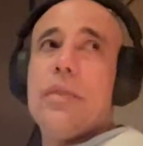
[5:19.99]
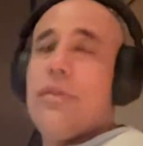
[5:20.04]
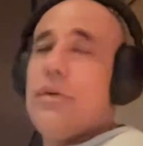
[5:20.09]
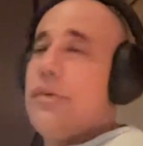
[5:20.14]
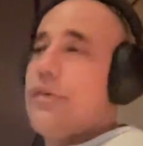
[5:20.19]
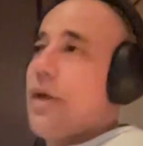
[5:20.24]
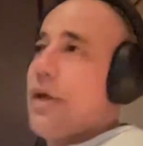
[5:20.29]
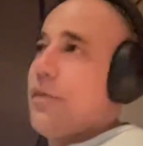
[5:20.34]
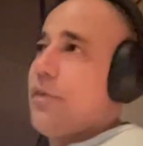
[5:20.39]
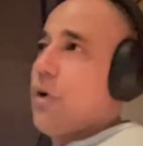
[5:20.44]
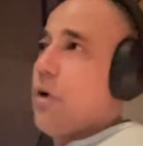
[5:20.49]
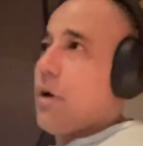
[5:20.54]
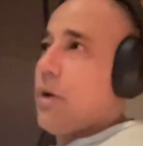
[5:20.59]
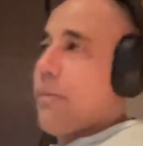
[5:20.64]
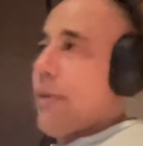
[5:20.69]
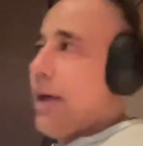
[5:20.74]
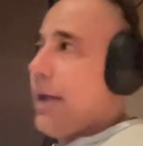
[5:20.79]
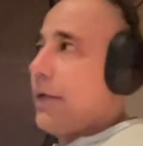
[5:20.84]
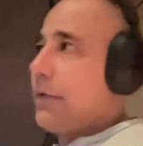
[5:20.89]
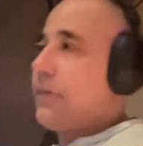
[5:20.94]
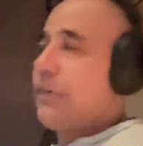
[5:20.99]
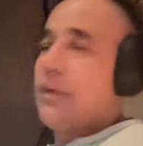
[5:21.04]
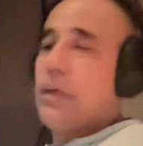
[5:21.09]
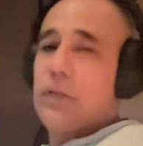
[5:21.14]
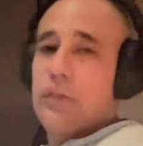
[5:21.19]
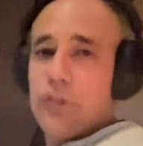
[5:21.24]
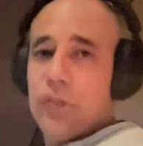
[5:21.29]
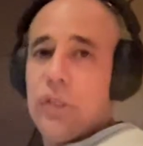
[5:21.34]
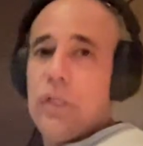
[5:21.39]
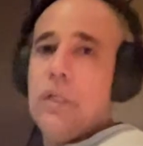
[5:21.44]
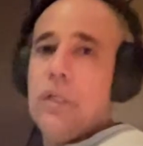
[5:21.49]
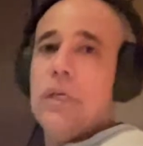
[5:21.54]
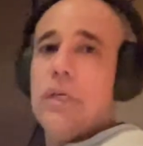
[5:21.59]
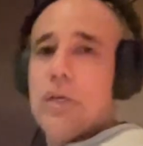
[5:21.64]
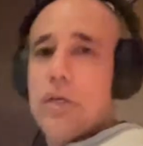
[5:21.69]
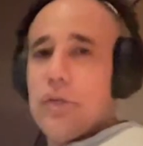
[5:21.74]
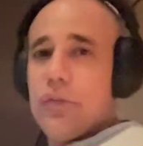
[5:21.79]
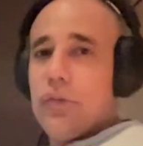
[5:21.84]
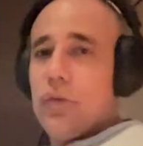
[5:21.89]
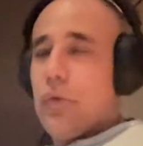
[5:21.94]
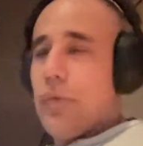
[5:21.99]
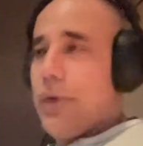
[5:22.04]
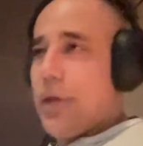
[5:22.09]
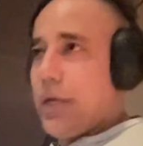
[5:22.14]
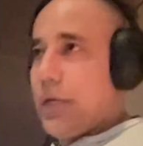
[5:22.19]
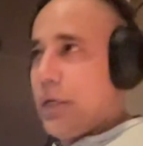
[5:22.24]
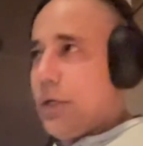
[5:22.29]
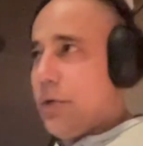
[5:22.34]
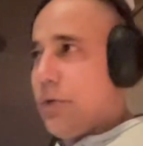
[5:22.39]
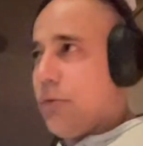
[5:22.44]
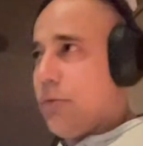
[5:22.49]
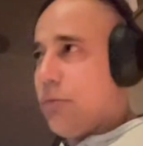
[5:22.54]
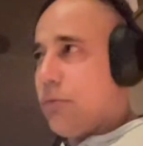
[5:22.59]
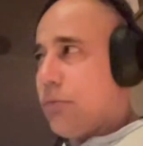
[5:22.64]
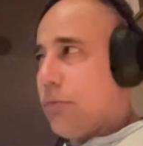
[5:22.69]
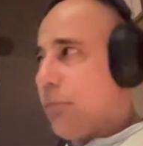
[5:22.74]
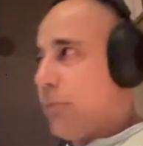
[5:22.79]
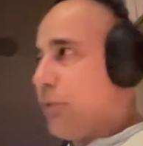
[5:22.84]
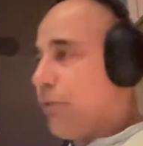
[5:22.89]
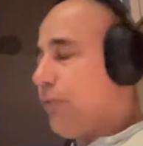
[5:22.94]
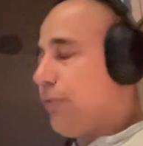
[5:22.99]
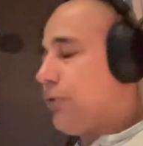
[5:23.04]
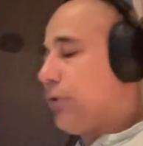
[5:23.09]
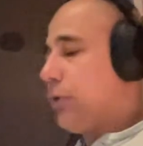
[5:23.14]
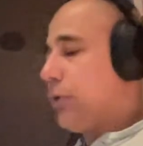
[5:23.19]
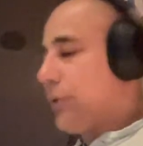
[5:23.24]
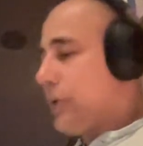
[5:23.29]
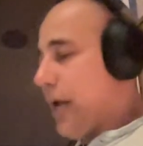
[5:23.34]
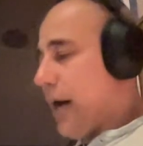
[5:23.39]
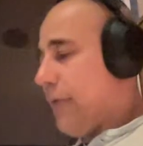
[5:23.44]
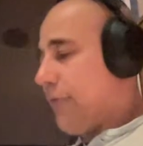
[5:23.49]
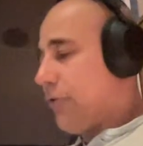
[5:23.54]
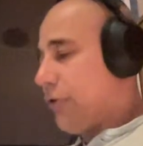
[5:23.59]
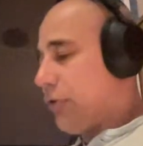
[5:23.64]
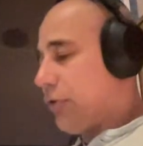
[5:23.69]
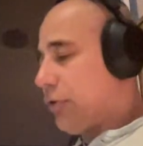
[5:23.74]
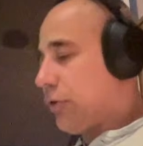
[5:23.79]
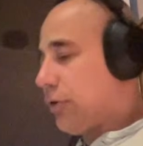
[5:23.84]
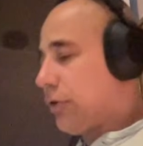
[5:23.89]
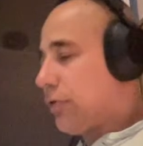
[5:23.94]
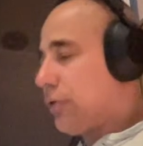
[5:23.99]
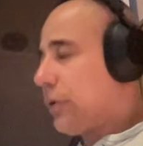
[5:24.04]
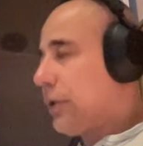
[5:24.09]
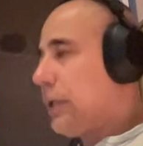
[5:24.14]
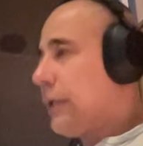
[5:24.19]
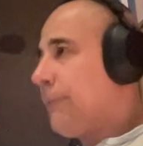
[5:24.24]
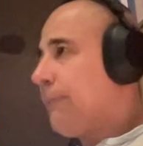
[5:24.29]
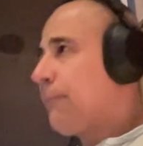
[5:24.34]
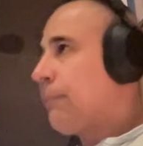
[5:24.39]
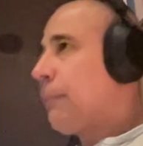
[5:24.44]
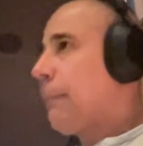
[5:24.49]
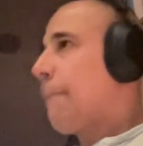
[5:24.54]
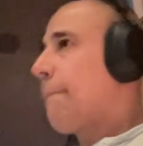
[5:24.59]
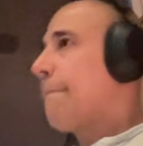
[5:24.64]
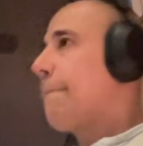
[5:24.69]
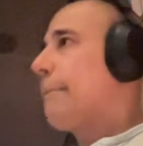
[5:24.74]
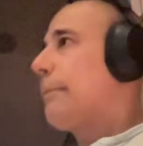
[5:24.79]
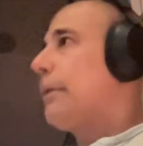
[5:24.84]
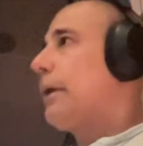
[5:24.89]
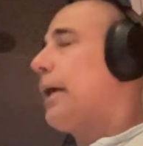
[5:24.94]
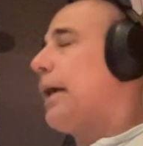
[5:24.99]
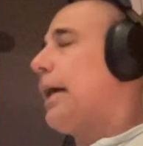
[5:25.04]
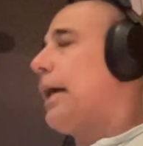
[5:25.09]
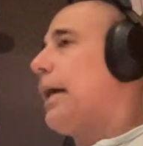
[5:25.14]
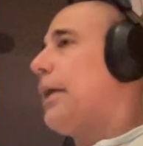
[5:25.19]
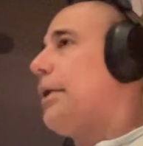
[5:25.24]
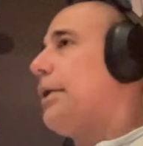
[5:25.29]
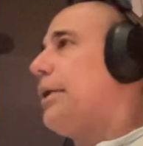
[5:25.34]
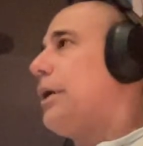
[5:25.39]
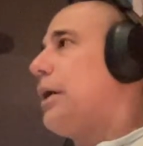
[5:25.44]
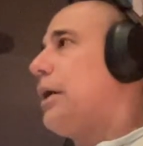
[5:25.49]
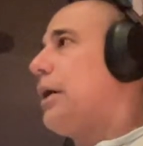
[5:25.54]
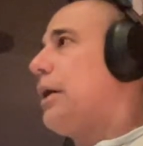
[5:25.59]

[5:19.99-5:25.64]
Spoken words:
This has automatic suction, so they can remove fluid after surgery and